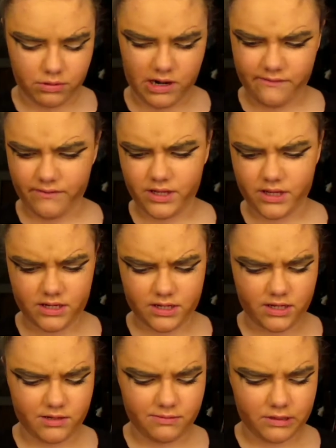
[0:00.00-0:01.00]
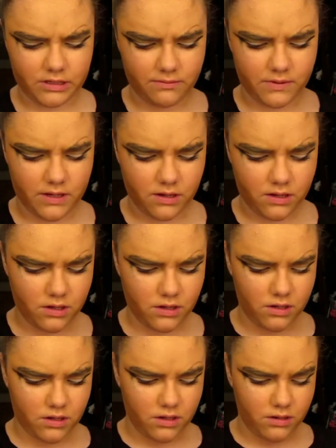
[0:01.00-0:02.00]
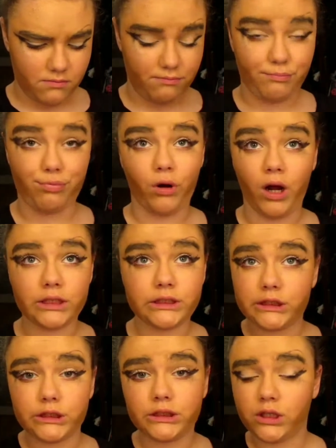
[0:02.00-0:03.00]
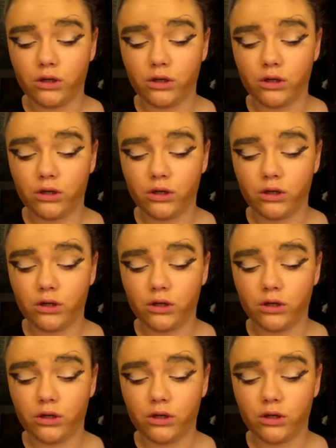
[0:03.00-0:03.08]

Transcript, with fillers: whatever this is supposed to be, brush